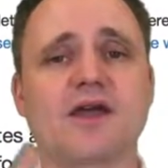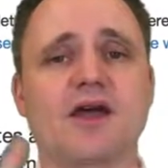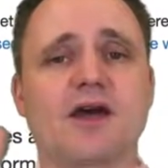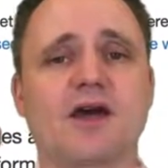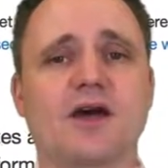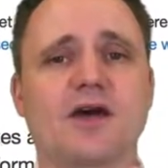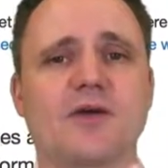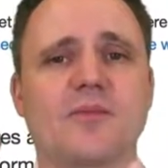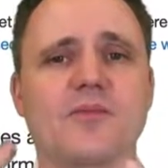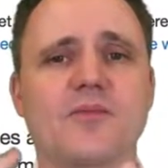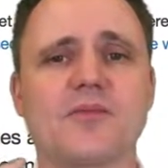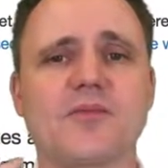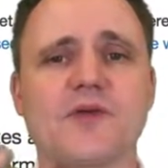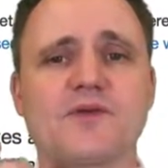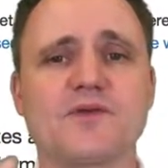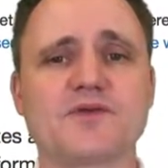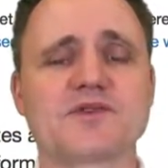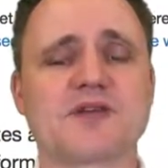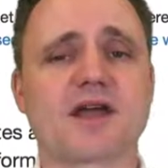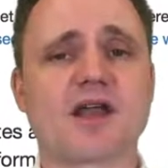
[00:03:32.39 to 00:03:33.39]

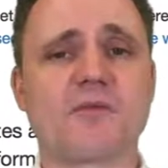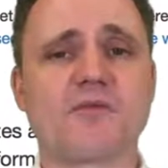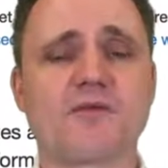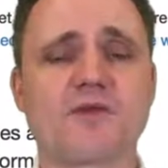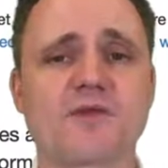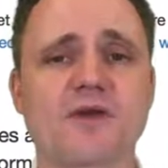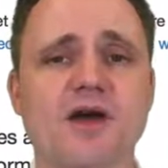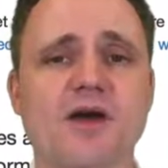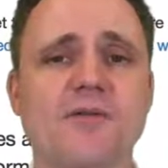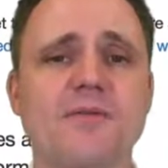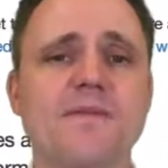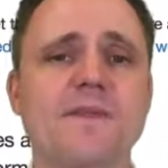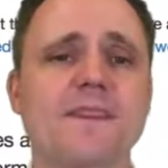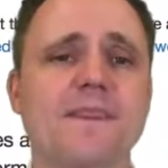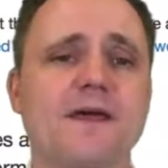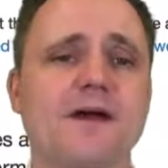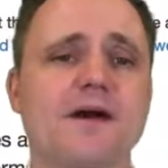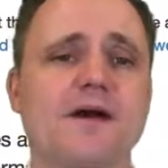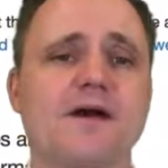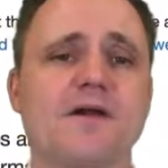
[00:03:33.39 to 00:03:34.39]
If you sign up for
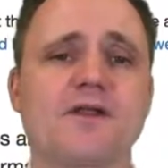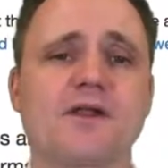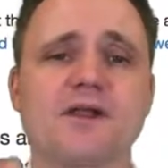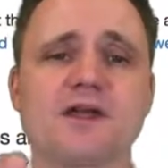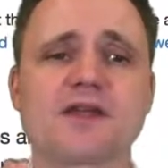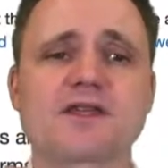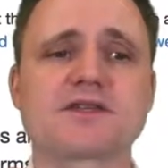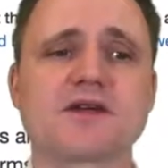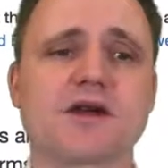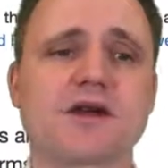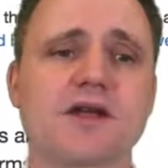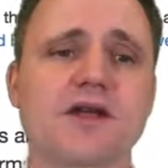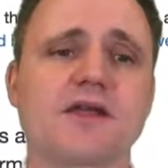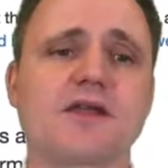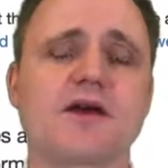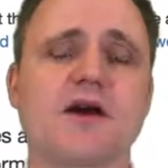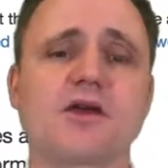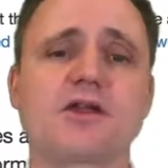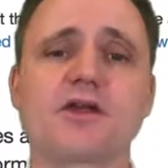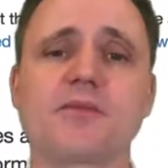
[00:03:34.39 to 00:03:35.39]
them, the links are
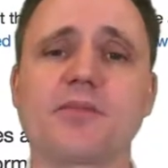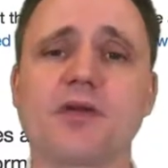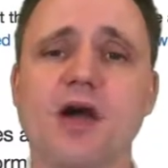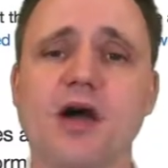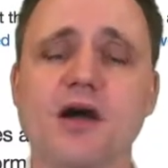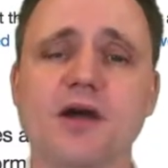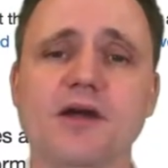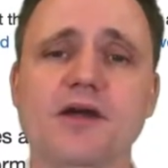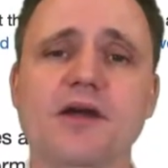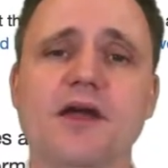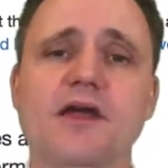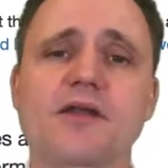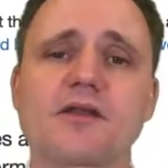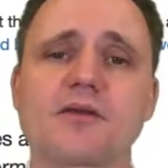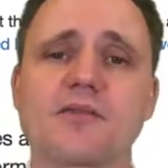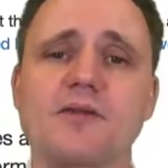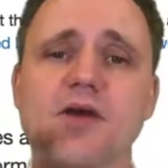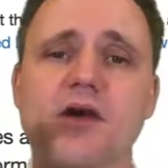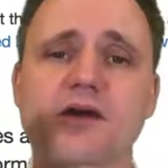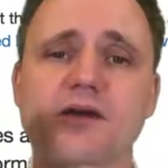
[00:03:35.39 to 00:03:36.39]
on the blog, and
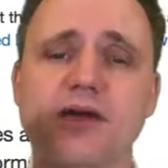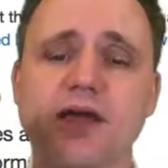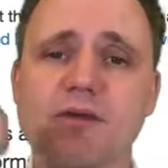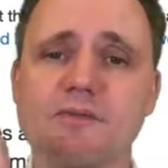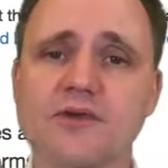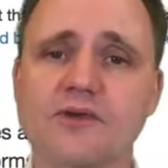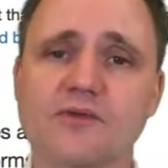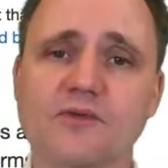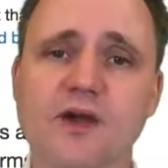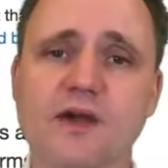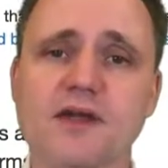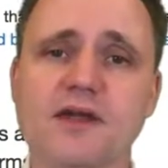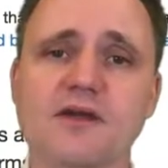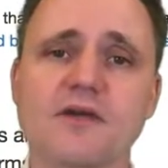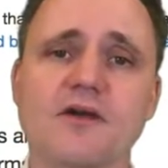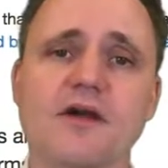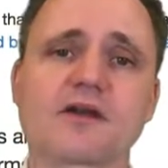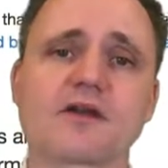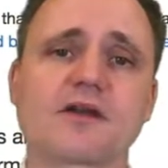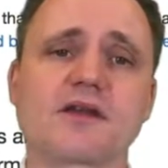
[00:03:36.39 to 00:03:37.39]
the blog name is right
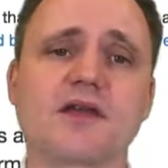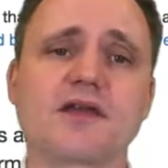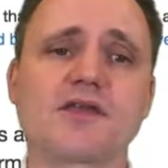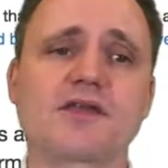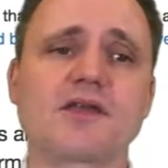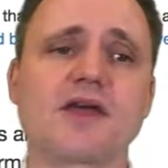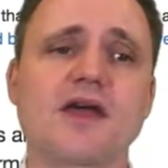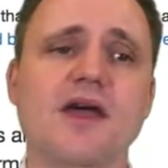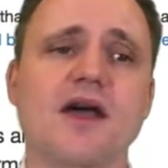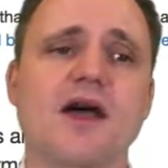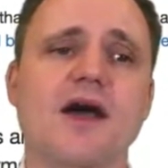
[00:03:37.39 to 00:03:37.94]
here underneath.